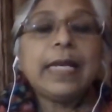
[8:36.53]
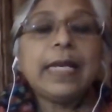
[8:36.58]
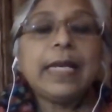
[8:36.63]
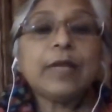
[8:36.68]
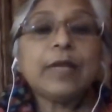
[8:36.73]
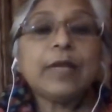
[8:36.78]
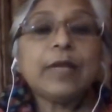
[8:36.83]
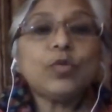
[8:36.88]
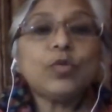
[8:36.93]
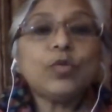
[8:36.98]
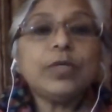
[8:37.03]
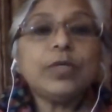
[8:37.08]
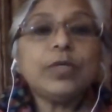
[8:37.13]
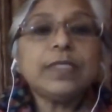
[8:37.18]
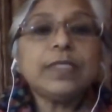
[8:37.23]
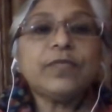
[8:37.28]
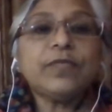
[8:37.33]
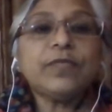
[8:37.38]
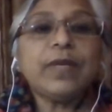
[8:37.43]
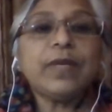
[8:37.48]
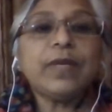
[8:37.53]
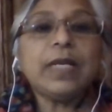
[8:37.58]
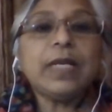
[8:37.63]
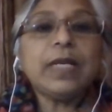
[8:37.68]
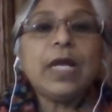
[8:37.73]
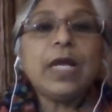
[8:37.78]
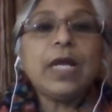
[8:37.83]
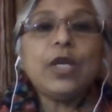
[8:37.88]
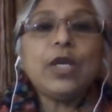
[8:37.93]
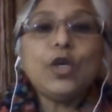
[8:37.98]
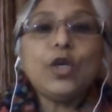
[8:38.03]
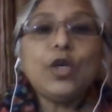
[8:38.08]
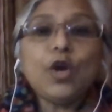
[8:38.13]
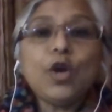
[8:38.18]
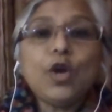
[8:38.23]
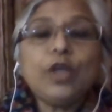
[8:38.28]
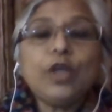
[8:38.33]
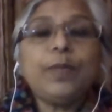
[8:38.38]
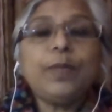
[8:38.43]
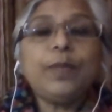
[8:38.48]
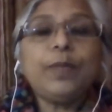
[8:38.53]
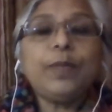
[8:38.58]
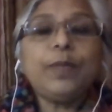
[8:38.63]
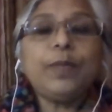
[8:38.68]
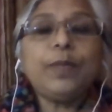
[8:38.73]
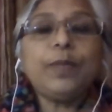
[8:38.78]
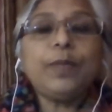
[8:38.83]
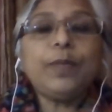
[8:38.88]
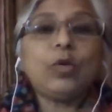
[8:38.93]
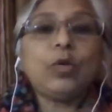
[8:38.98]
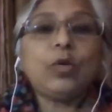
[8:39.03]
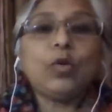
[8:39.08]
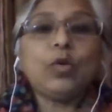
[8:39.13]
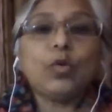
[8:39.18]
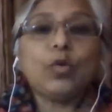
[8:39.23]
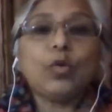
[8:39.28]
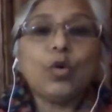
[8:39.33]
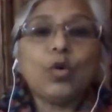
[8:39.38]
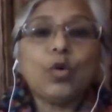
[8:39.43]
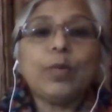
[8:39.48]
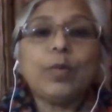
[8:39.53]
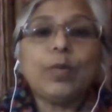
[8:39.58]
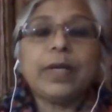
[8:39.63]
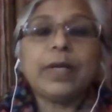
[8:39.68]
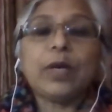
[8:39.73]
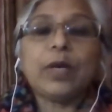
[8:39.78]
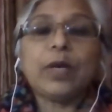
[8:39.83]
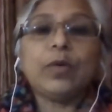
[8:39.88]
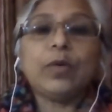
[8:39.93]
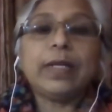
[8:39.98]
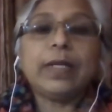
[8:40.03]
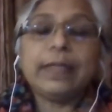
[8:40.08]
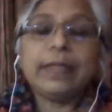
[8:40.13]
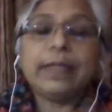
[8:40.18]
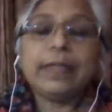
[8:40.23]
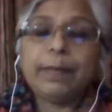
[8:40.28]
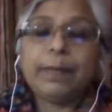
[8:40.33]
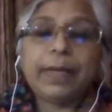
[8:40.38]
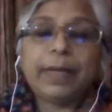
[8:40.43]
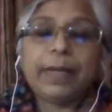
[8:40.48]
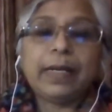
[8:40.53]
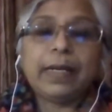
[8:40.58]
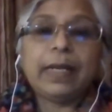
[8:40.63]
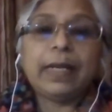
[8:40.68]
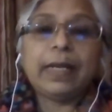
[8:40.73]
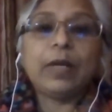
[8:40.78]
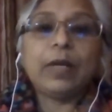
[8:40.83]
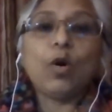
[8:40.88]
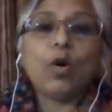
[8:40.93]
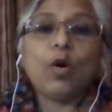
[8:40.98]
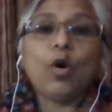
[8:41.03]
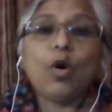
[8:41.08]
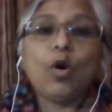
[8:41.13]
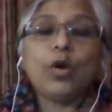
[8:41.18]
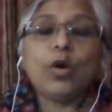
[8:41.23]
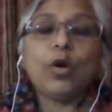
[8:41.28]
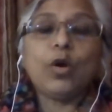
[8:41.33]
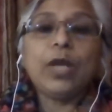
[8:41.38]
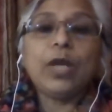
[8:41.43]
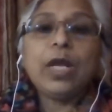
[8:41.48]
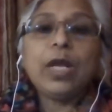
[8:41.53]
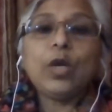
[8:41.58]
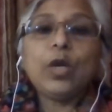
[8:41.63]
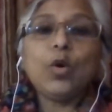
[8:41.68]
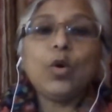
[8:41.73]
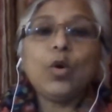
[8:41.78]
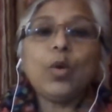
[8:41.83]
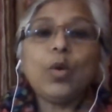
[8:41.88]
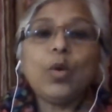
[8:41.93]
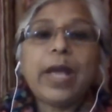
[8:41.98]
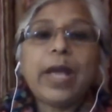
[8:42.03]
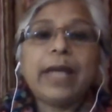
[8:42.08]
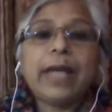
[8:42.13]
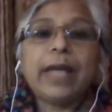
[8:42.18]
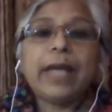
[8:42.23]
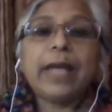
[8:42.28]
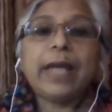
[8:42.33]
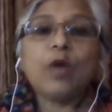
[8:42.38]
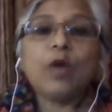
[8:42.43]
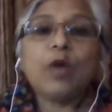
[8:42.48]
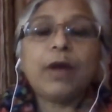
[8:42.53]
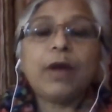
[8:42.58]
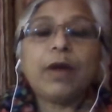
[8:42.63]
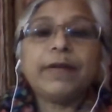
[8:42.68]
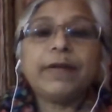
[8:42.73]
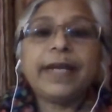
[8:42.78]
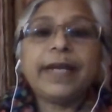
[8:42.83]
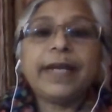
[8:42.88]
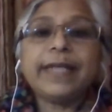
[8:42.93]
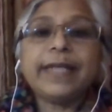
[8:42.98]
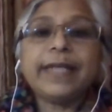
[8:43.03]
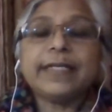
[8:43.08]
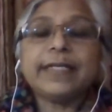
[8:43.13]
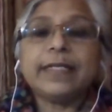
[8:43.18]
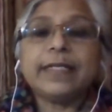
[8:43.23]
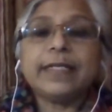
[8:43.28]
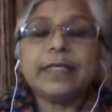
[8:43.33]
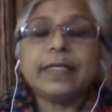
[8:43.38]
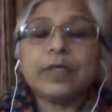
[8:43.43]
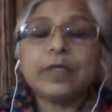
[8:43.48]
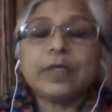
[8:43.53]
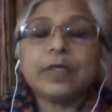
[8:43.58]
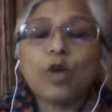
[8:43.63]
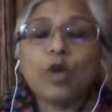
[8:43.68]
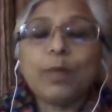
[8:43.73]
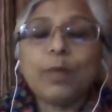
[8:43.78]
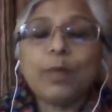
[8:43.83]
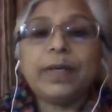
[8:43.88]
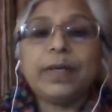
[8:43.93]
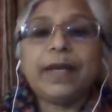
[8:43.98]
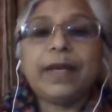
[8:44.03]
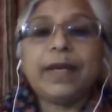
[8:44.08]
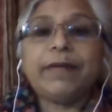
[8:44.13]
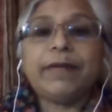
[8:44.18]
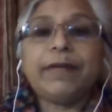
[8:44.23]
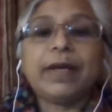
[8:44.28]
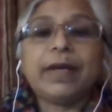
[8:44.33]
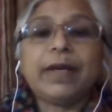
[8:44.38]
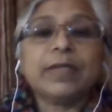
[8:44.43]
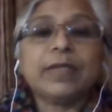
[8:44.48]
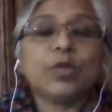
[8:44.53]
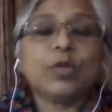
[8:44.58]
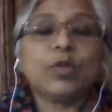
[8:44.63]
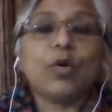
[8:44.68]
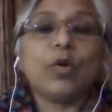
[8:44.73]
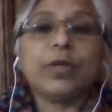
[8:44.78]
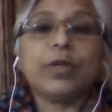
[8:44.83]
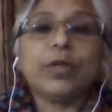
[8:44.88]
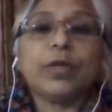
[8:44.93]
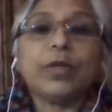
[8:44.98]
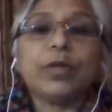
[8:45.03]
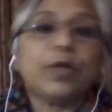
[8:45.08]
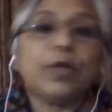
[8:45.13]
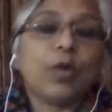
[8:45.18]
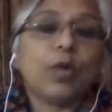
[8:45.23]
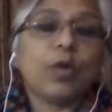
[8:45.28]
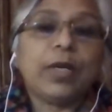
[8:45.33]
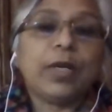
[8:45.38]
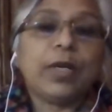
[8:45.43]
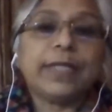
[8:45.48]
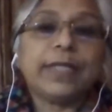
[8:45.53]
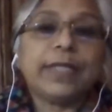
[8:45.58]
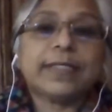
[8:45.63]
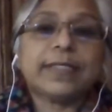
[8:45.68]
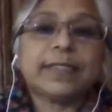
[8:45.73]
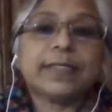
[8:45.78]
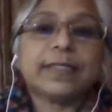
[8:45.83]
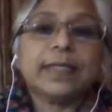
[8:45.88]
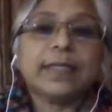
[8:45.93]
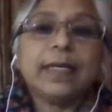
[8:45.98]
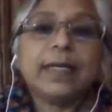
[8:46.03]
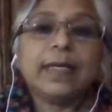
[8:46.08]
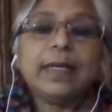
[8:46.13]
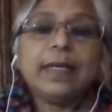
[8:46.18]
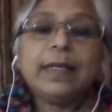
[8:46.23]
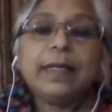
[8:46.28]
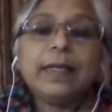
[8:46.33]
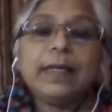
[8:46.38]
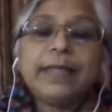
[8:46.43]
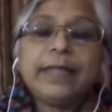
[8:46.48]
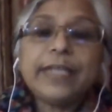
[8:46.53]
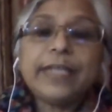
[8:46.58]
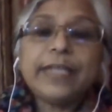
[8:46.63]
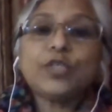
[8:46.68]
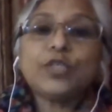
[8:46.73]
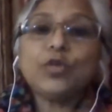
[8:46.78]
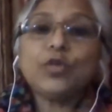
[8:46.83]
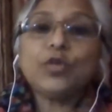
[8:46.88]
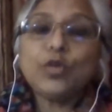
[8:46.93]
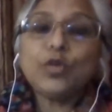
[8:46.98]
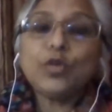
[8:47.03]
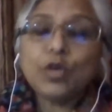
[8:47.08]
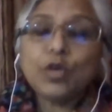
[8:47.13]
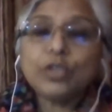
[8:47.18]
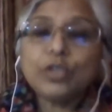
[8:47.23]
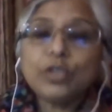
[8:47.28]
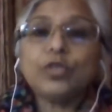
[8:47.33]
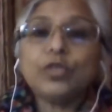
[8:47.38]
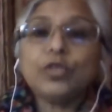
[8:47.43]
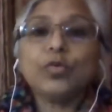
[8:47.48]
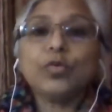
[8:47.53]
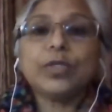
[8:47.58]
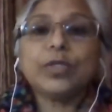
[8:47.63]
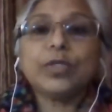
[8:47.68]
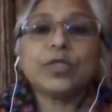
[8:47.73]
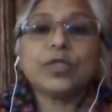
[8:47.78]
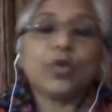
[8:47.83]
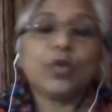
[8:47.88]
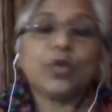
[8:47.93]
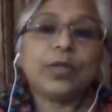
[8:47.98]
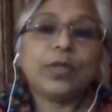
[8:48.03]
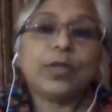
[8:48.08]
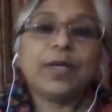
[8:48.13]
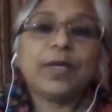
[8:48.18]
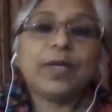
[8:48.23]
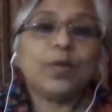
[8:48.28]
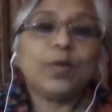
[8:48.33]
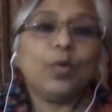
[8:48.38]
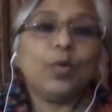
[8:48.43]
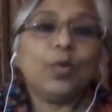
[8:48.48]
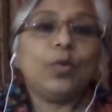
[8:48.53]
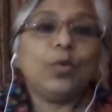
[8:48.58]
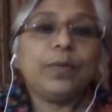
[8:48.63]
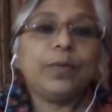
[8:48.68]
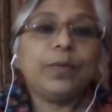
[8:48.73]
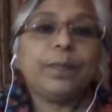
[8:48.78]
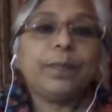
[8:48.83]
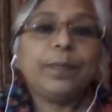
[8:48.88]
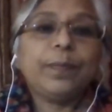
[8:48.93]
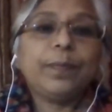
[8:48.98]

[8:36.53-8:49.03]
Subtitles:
Now, students will not be allowed to roam around in the beginning or go and congregate in the common areas or in the toilets. They should not do this on their own.